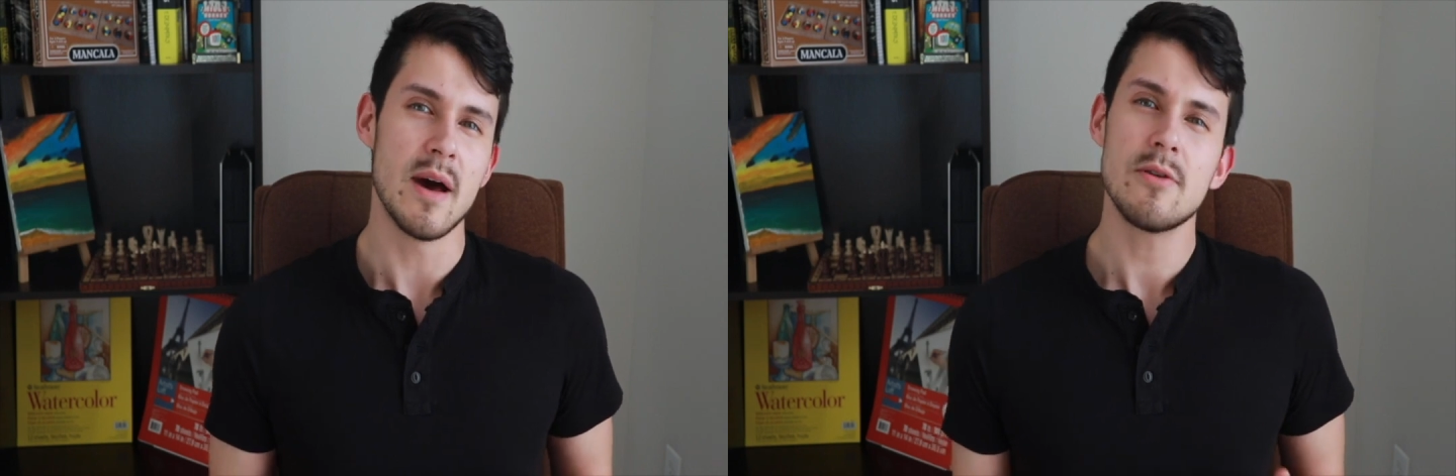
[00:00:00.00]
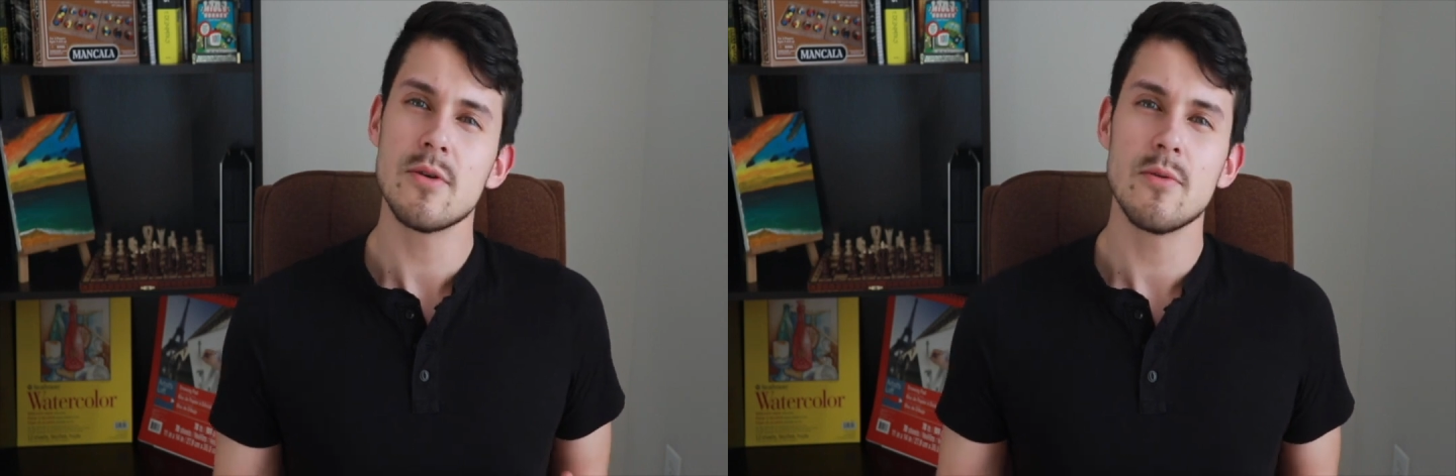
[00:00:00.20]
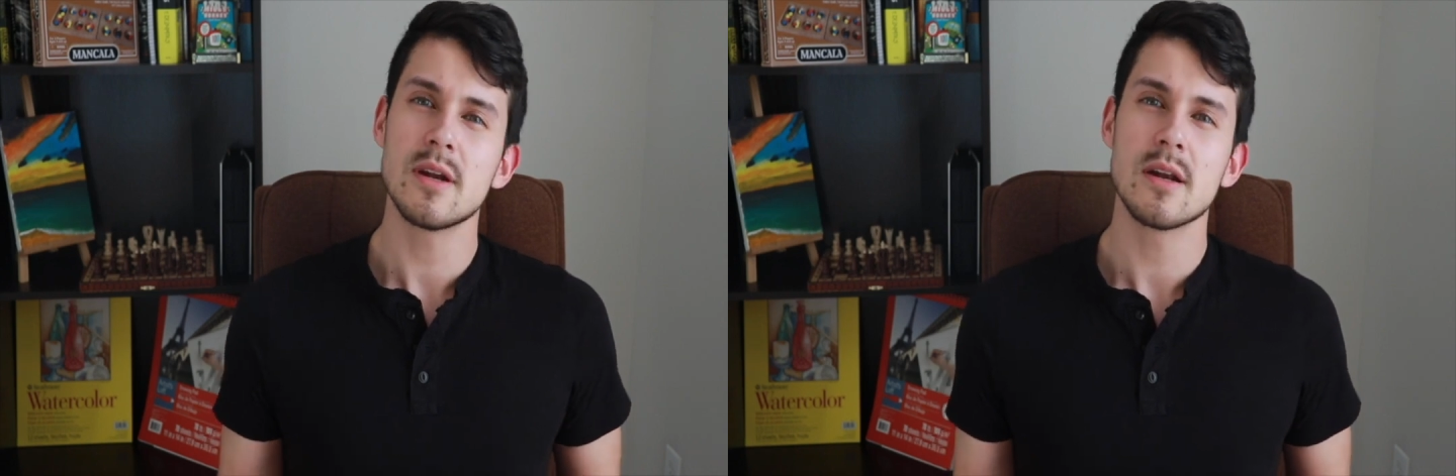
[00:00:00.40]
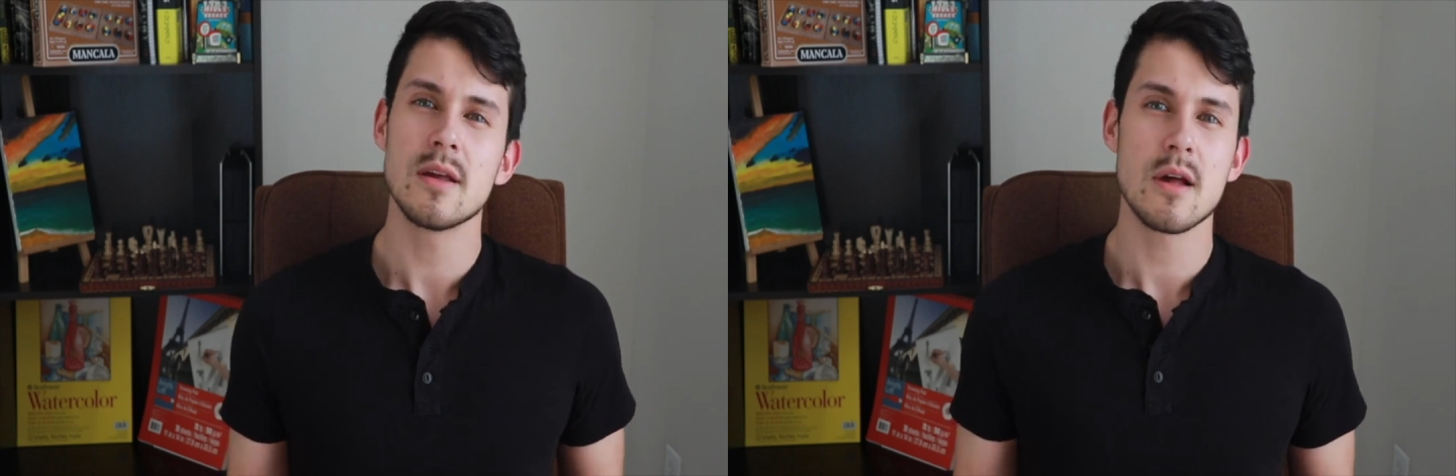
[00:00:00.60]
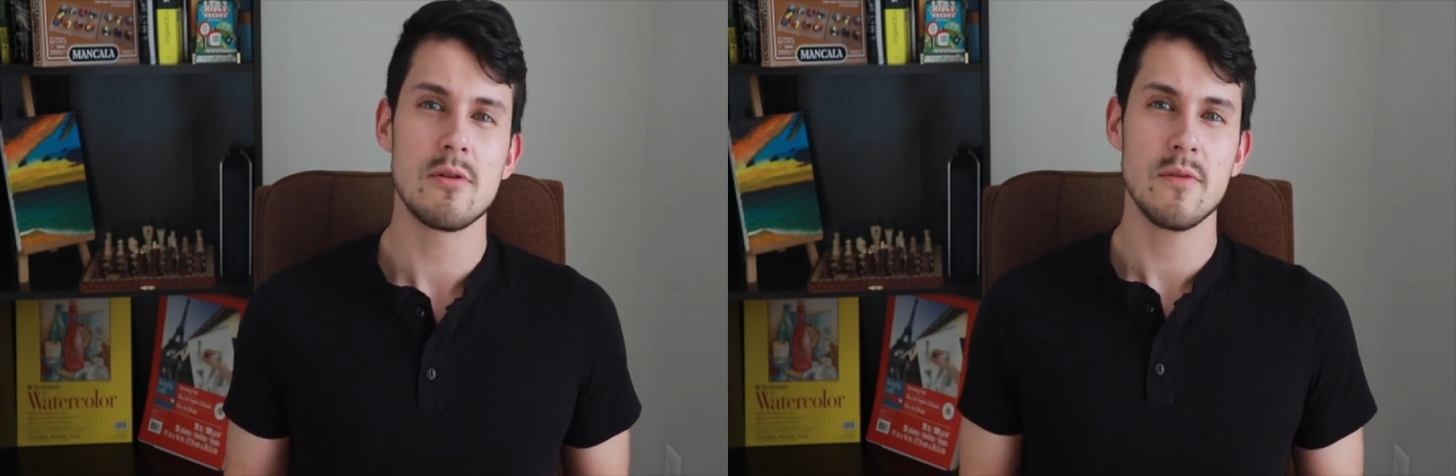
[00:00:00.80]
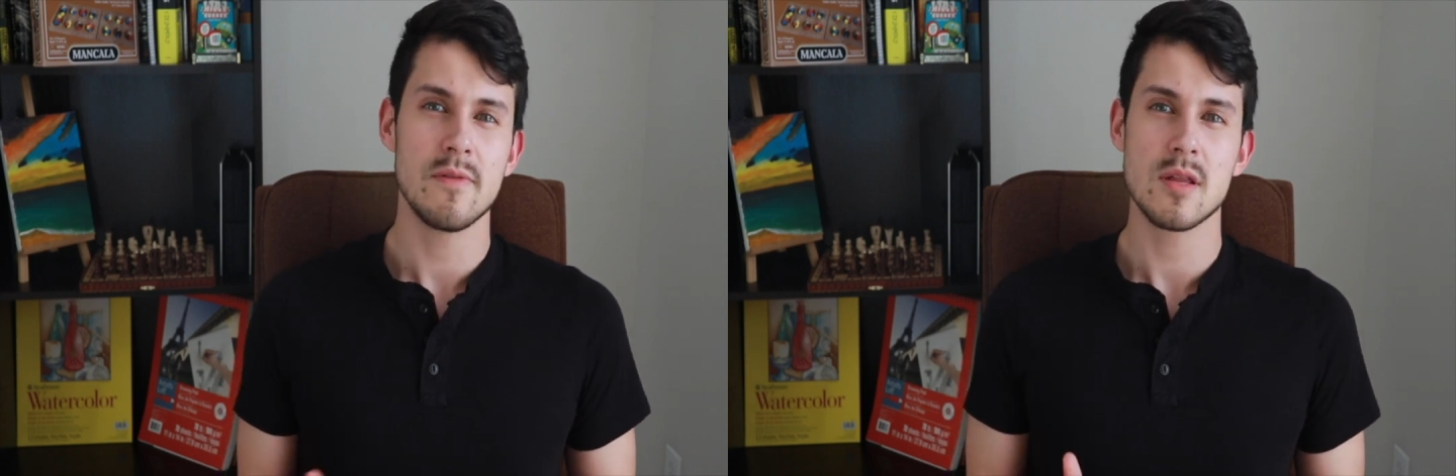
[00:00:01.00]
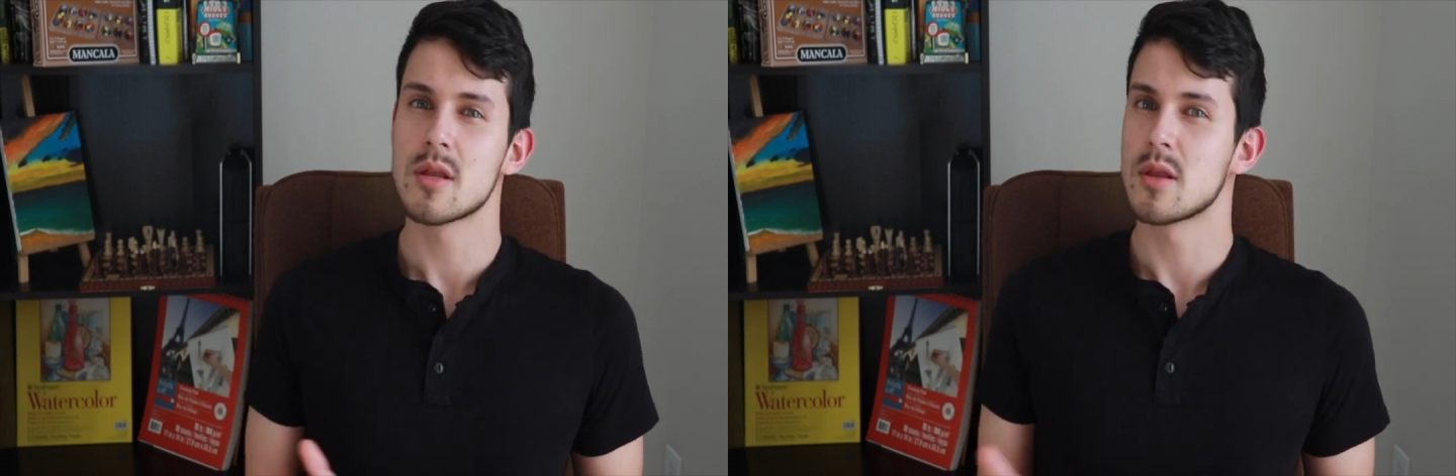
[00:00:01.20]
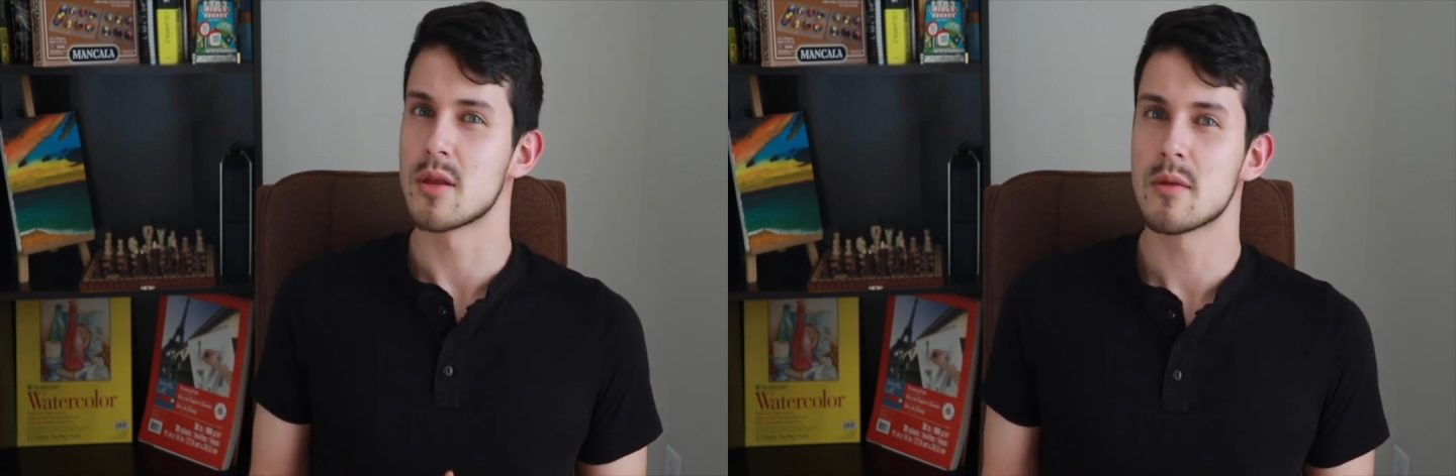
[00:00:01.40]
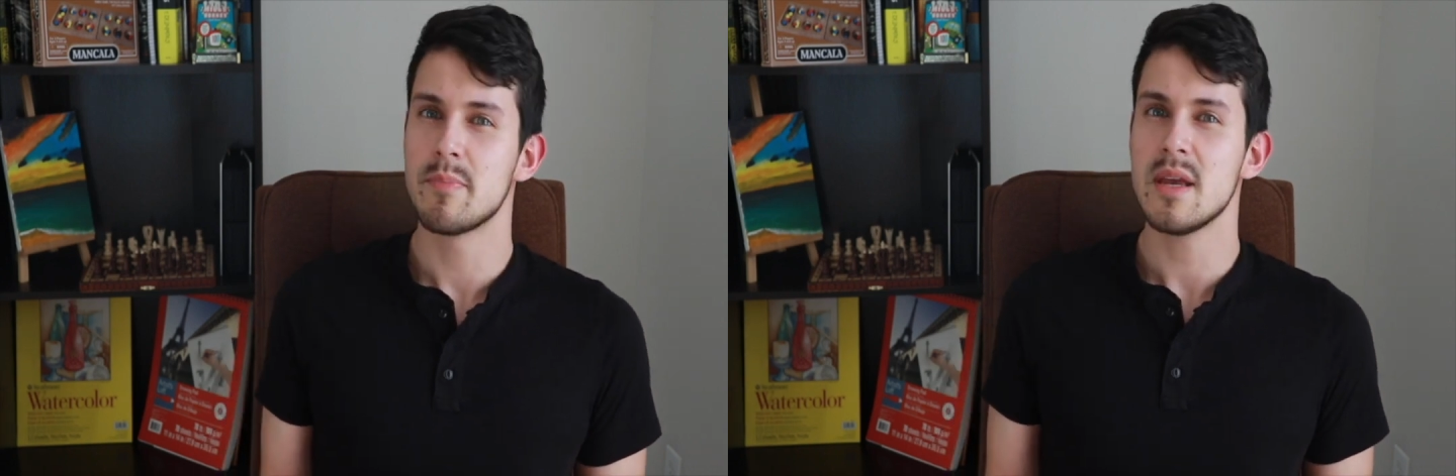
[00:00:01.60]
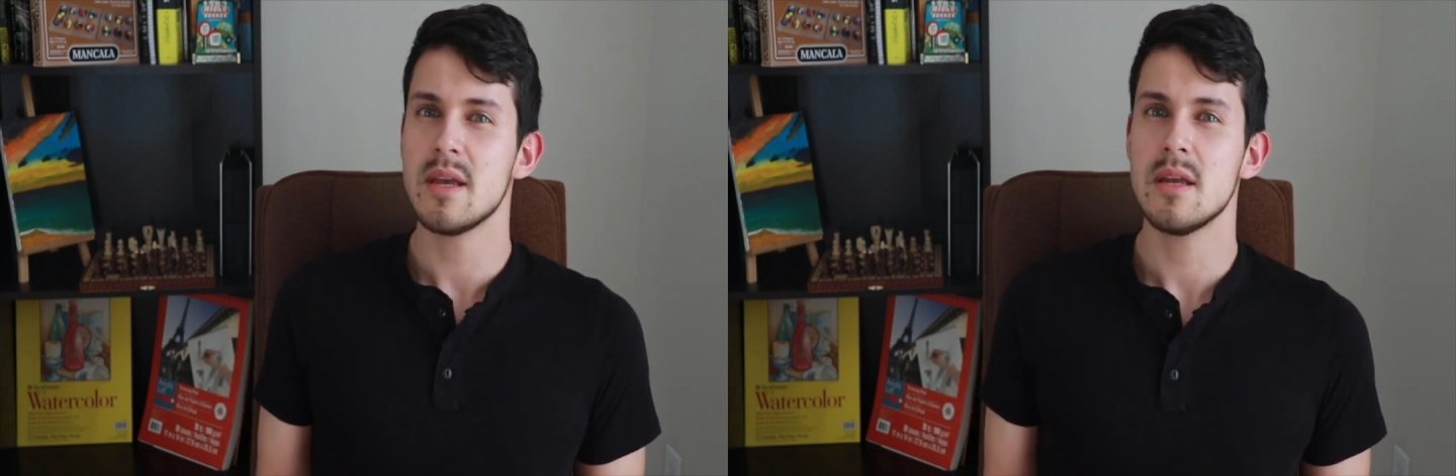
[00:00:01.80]
I don't know what it is, I don't know if it's just the
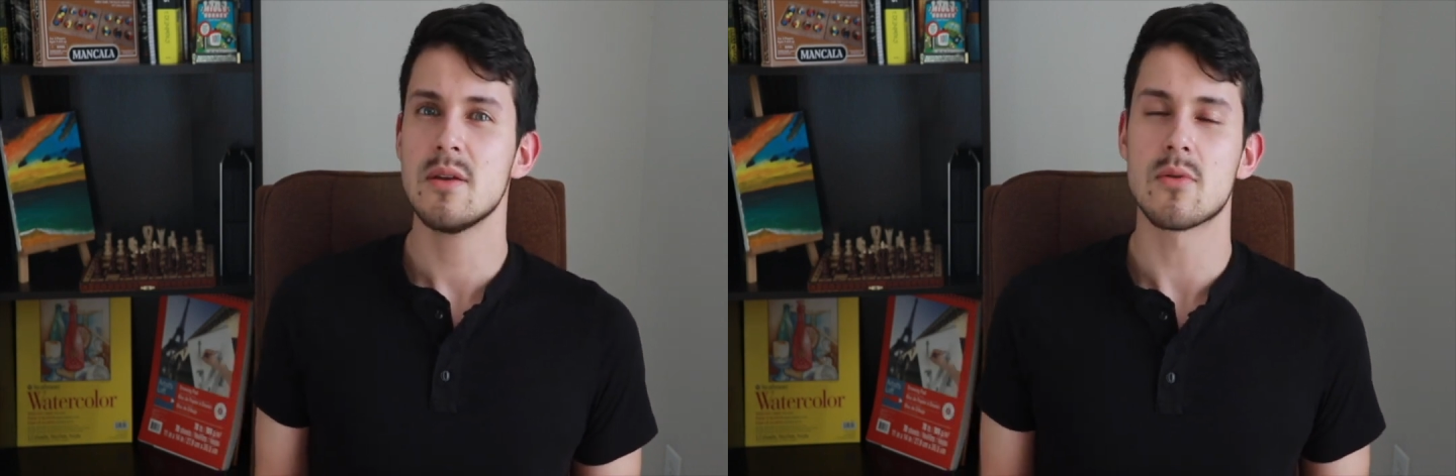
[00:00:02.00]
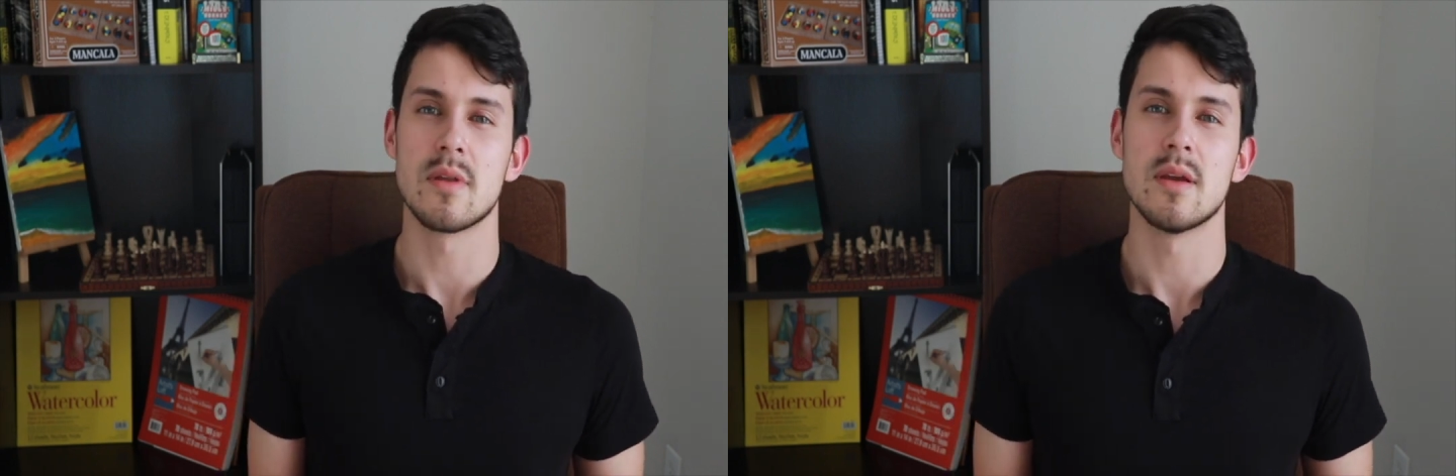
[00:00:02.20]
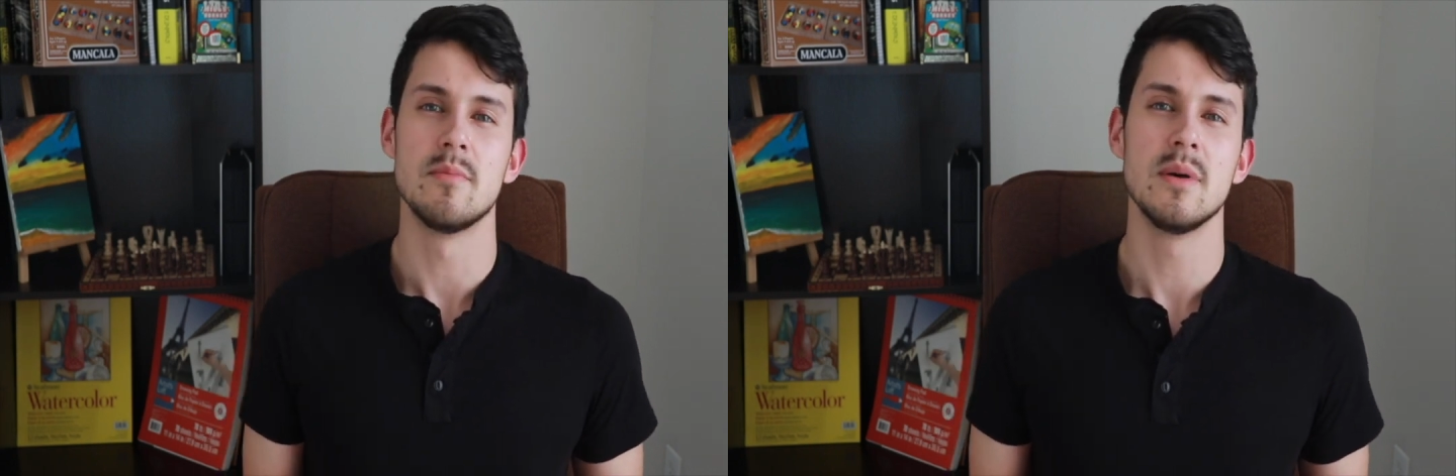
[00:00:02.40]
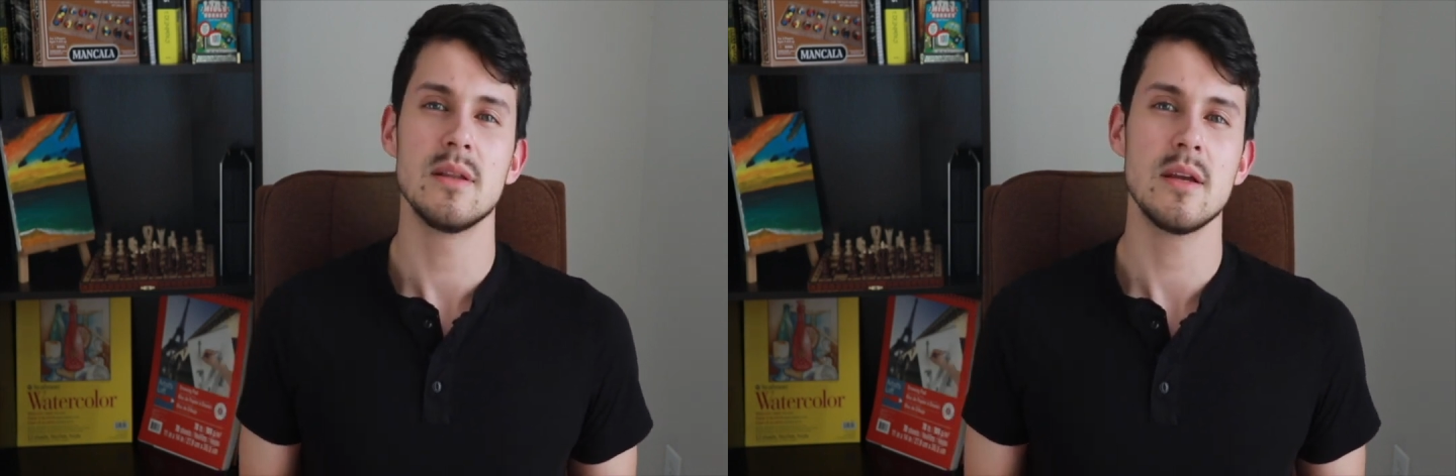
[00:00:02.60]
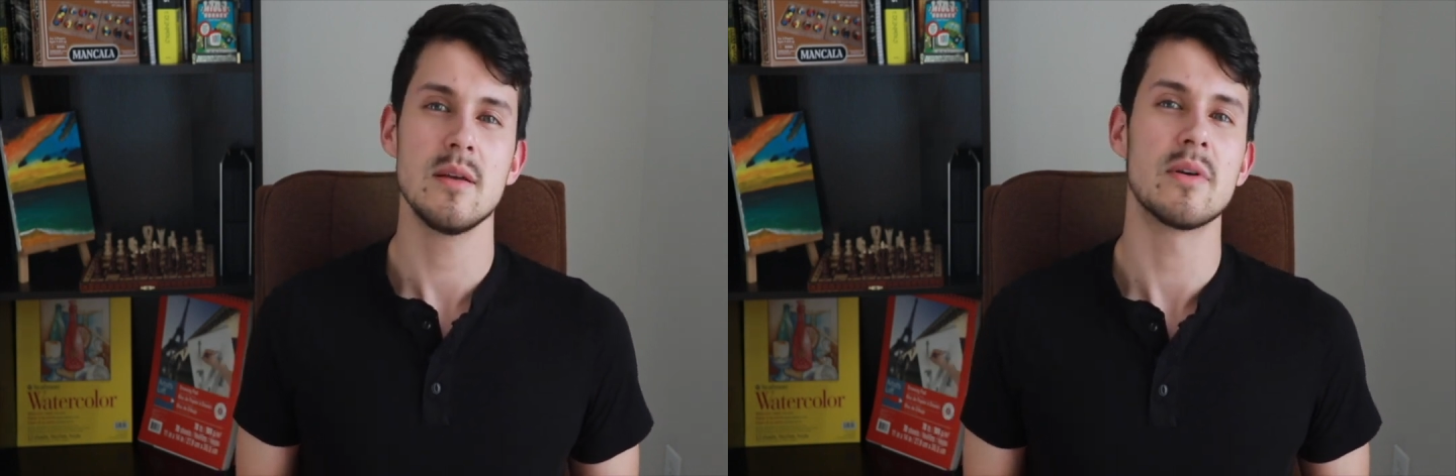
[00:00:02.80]
speed or the ability,